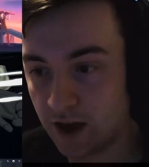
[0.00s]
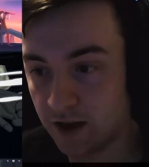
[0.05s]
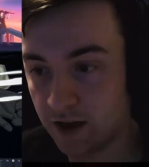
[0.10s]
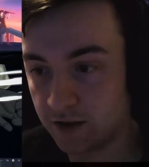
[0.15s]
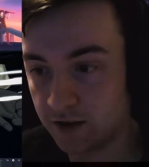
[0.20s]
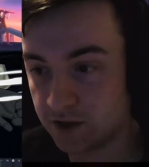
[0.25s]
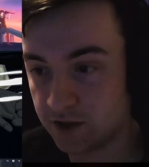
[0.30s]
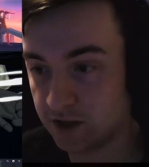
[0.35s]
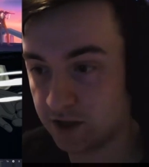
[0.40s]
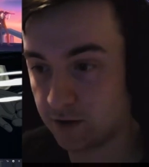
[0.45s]

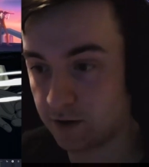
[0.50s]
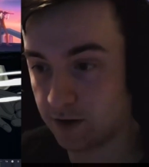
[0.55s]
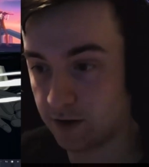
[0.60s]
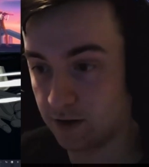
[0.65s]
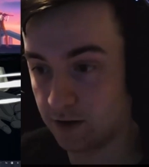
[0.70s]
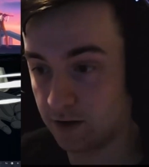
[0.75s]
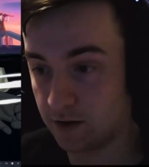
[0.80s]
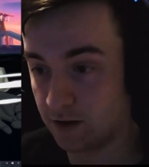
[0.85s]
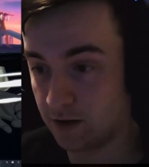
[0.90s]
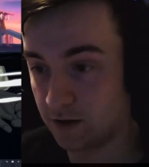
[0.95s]
There. See
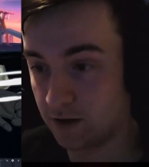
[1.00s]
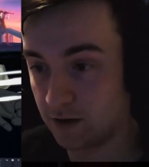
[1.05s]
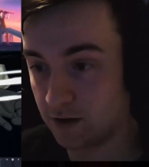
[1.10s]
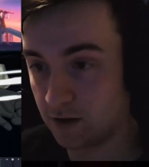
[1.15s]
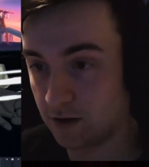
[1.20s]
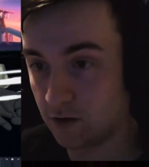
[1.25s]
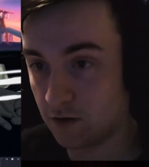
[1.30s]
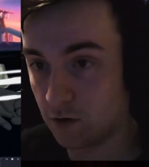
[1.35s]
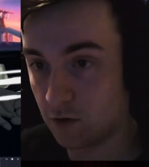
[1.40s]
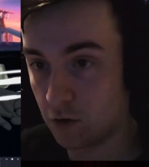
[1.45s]
there?
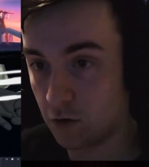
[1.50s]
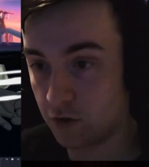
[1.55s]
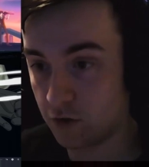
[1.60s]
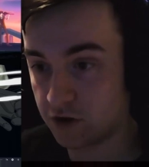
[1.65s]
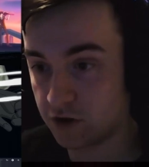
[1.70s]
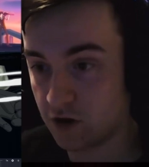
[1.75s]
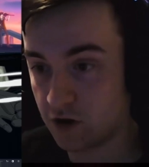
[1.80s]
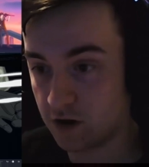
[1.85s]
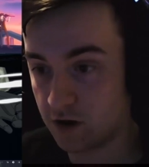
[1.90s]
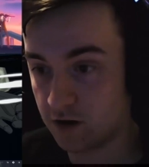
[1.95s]

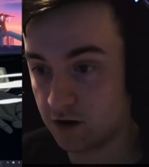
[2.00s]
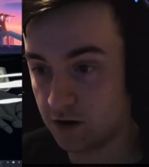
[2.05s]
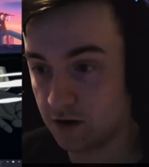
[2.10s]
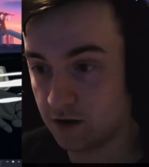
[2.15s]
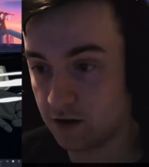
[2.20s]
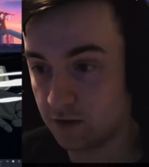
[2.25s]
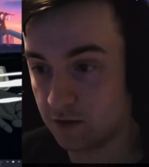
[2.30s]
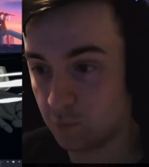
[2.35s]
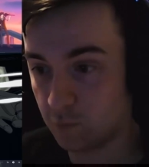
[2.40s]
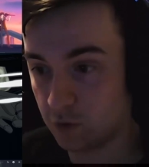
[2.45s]
Aura's
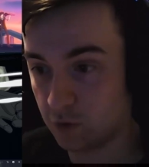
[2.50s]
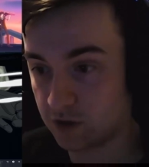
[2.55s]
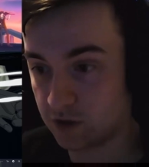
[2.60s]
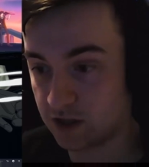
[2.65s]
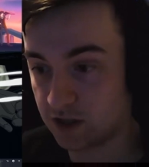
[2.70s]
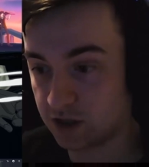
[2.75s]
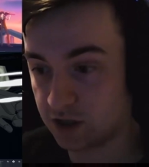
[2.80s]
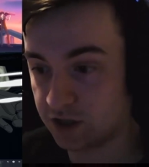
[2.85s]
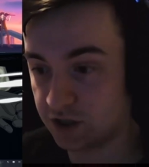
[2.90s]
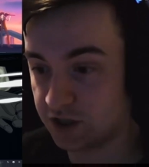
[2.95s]
gone.
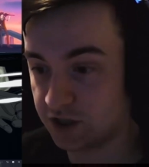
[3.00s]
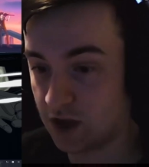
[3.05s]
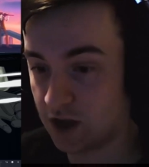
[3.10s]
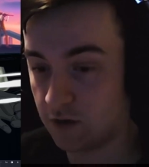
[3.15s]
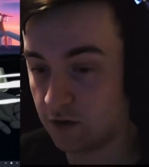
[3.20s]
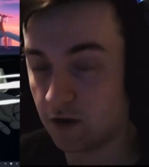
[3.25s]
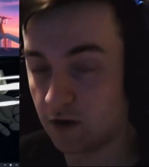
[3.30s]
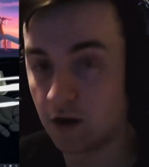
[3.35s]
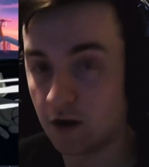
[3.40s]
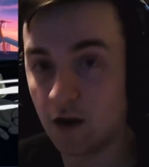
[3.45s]
One slash,
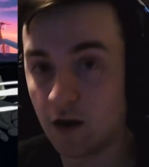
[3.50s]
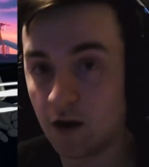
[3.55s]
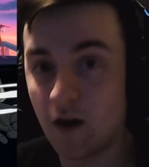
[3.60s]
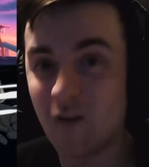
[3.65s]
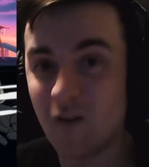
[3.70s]
he's down.